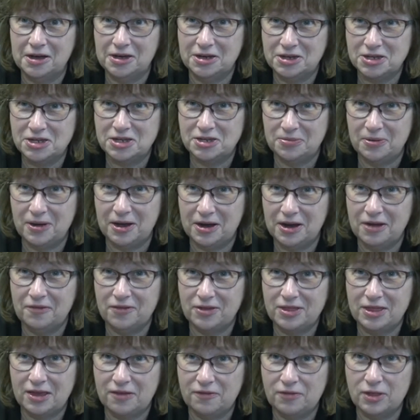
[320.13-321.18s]
just about
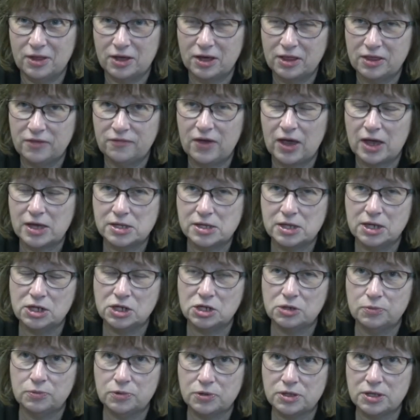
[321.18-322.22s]
everything. If you look at the
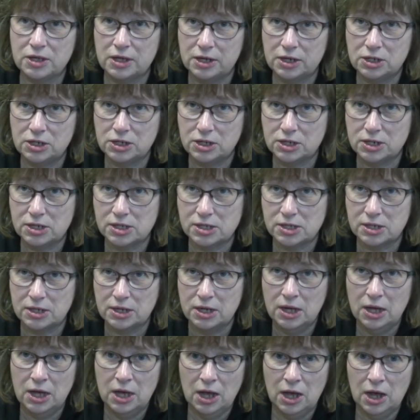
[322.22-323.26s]
vaccination percentages and
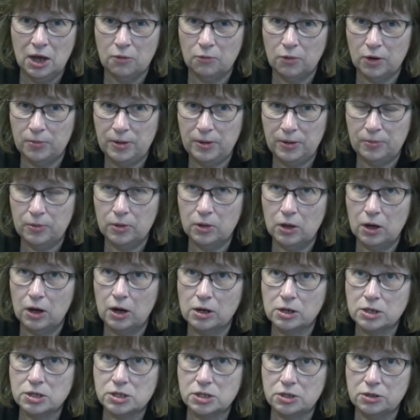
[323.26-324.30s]
where people
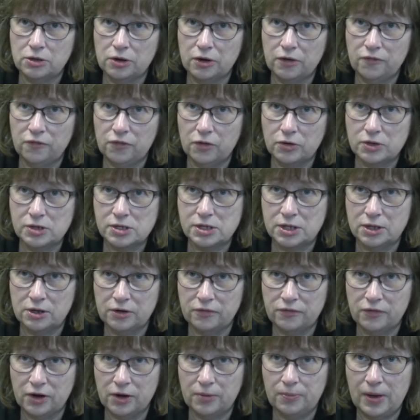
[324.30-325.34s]
are. So there are folks that are
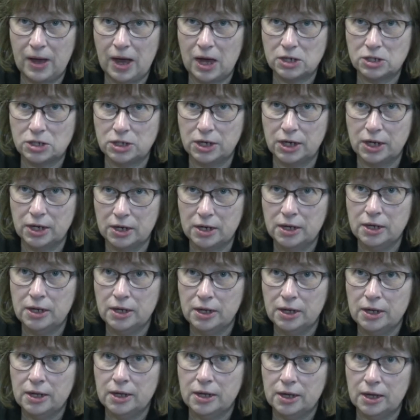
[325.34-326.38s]
very passionate,
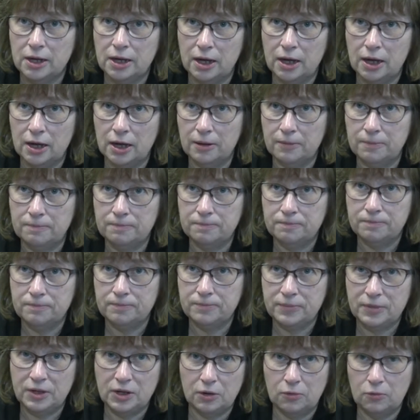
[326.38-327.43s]

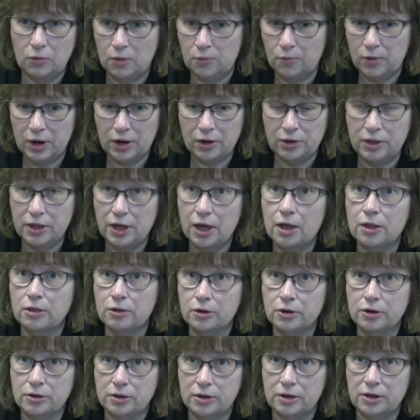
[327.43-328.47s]
one way or the
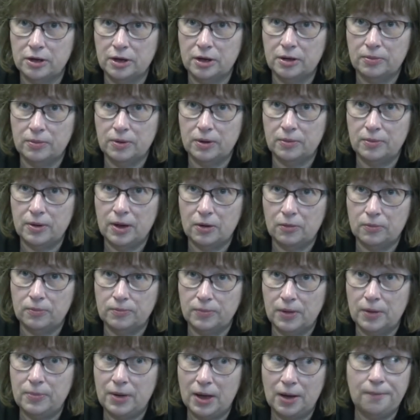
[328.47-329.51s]
other
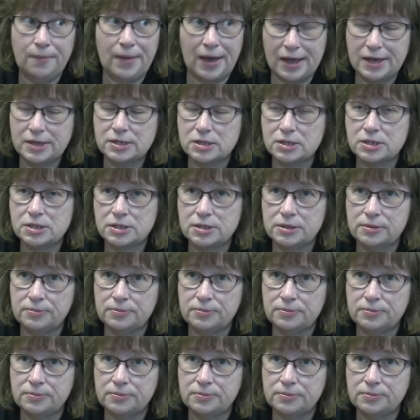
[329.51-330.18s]
about masks